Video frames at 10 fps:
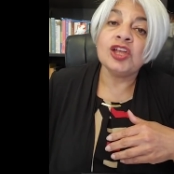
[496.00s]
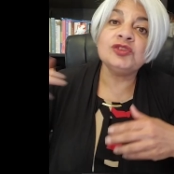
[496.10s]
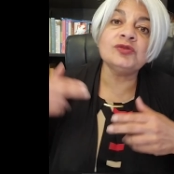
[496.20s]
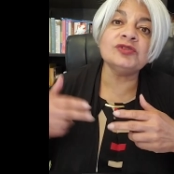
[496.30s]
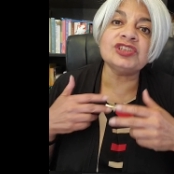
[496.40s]

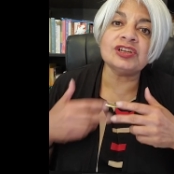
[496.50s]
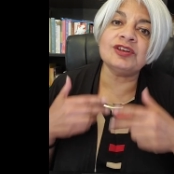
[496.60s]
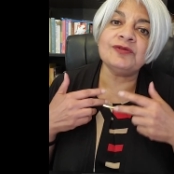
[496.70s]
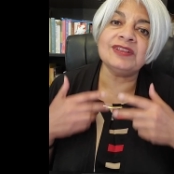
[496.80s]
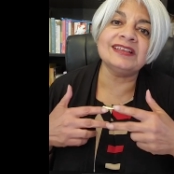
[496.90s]
Two
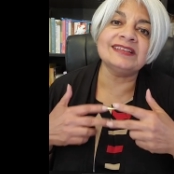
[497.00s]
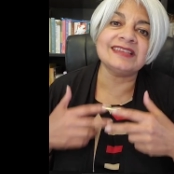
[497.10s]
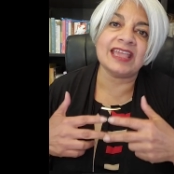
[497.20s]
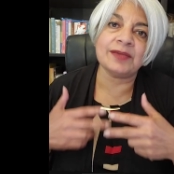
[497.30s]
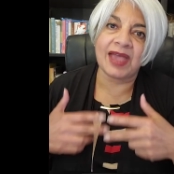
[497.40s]
children with the
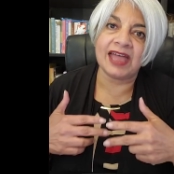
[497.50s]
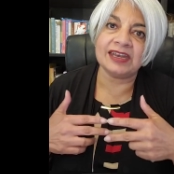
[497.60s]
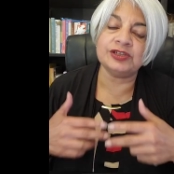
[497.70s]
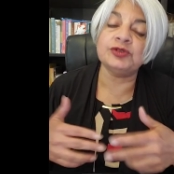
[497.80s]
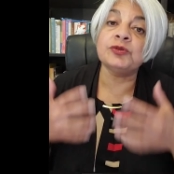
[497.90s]
same
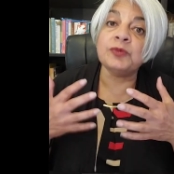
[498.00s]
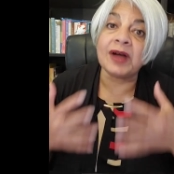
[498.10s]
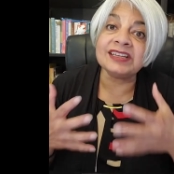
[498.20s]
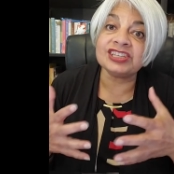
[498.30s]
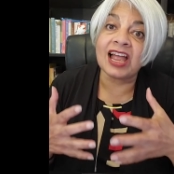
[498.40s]
attitude.
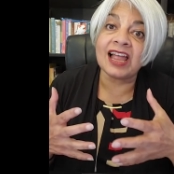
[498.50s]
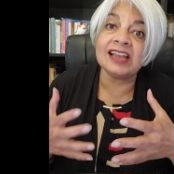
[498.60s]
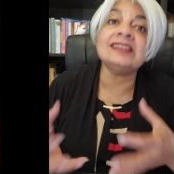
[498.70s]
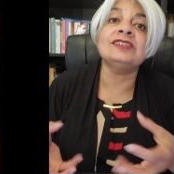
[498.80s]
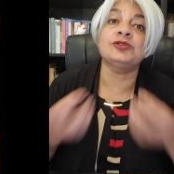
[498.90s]
One
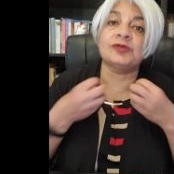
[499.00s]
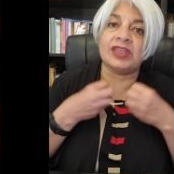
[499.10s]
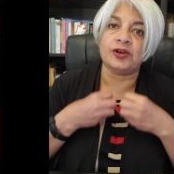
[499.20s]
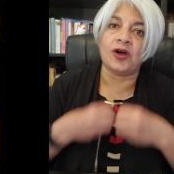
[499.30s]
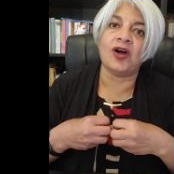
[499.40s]
child took
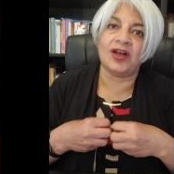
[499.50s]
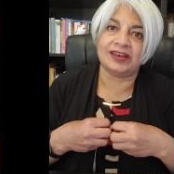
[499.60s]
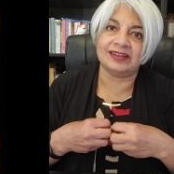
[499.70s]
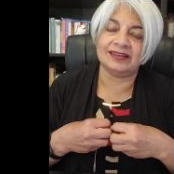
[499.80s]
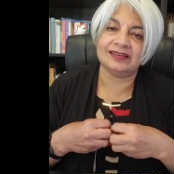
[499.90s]
it
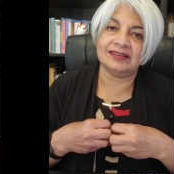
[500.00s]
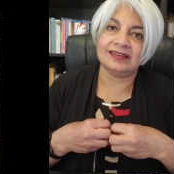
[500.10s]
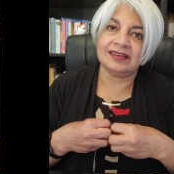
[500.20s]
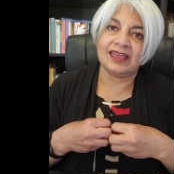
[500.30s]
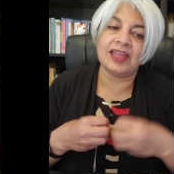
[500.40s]
on
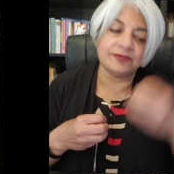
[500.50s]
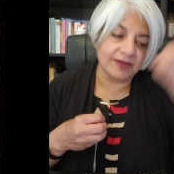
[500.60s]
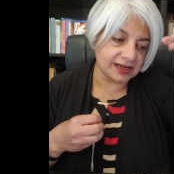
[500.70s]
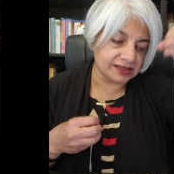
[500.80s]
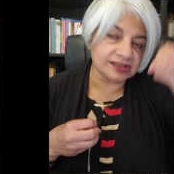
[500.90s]
and
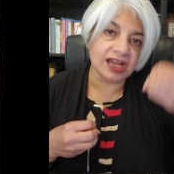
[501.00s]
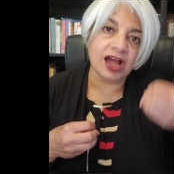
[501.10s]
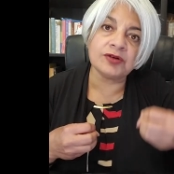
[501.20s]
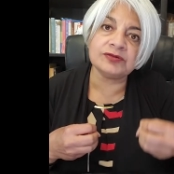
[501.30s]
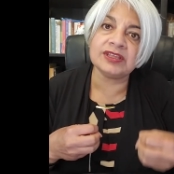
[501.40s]
went
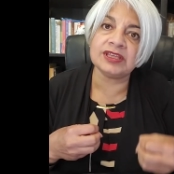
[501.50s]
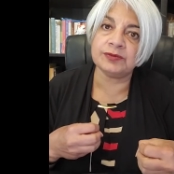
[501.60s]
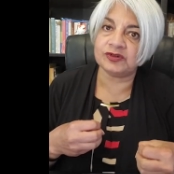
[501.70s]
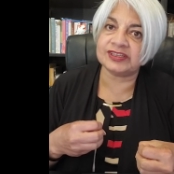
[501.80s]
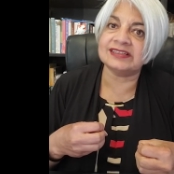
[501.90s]
down the
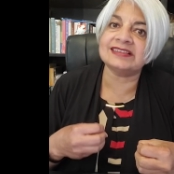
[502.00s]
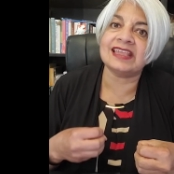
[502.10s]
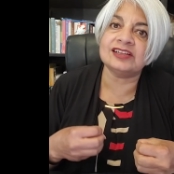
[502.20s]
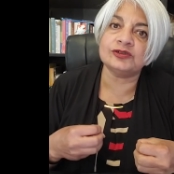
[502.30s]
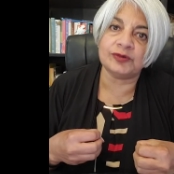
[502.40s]
emotional
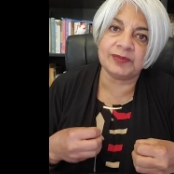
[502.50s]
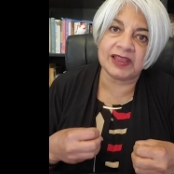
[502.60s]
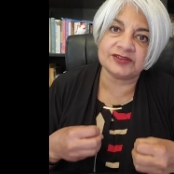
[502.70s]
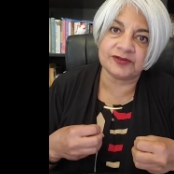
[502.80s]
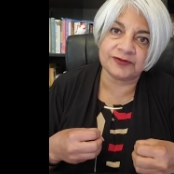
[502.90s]
scale to a
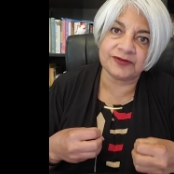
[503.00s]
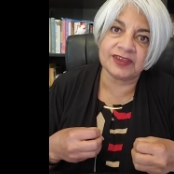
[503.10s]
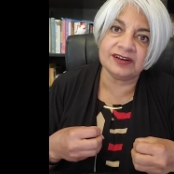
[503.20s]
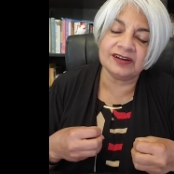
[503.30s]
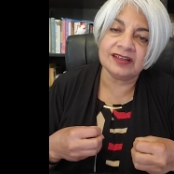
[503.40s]
place of
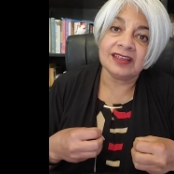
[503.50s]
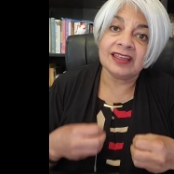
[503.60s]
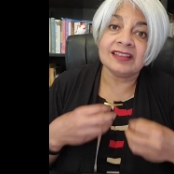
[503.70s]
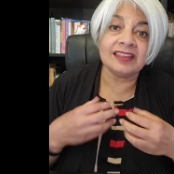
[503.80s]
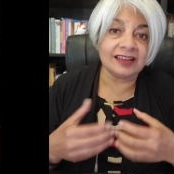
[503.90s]
fear.
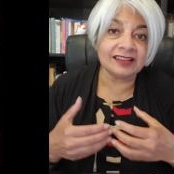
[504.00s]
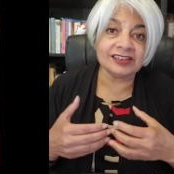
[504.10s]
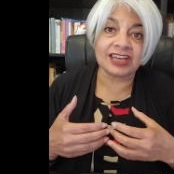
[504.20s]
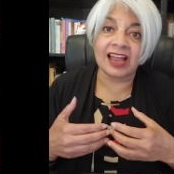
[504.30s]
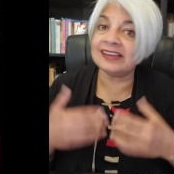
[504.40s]
The other
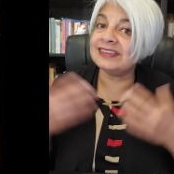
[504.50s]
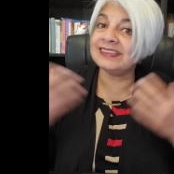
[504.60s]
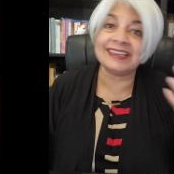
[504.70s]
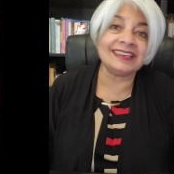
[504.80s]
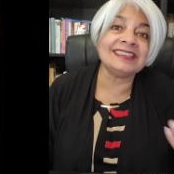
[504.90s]
child
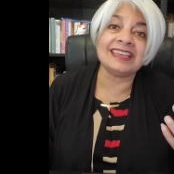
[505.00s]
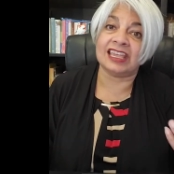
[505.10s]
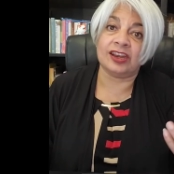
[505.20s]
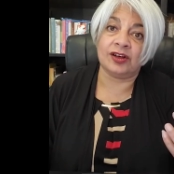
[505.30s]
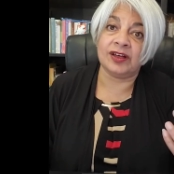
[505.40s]
didn't
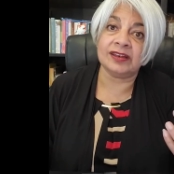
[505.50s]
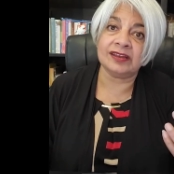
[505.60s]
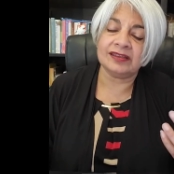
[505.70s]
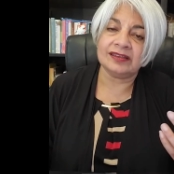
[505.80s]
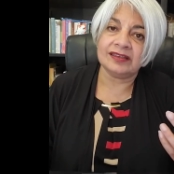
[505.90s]
take it on
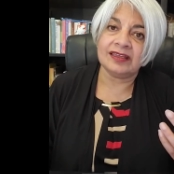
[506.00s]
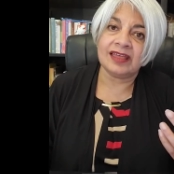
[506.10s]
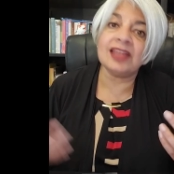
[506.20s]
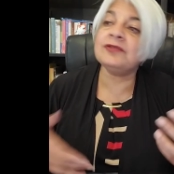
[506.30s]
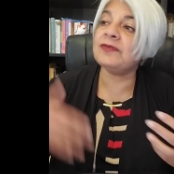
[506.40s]

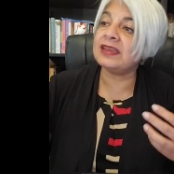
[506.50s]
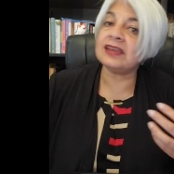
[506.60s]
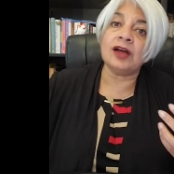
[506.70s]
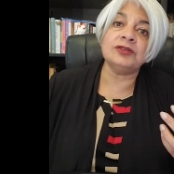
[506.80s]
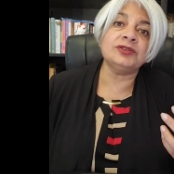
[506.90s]
and went
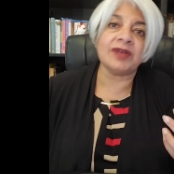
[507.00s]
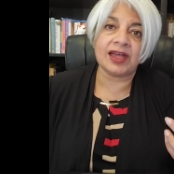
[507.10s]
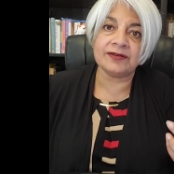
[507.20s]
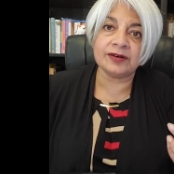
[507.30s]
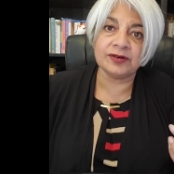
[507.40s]
out to
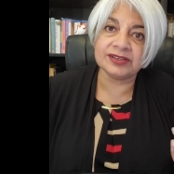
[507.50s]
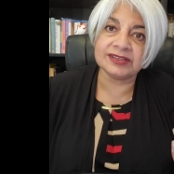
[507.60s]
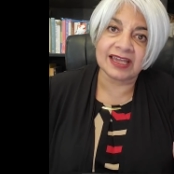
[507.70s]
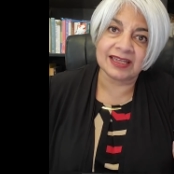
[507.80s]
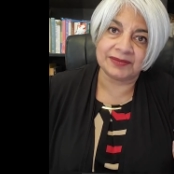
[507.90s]
have a good
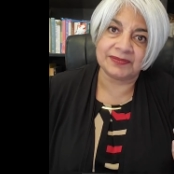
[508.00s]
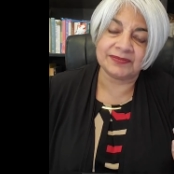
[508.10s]
time.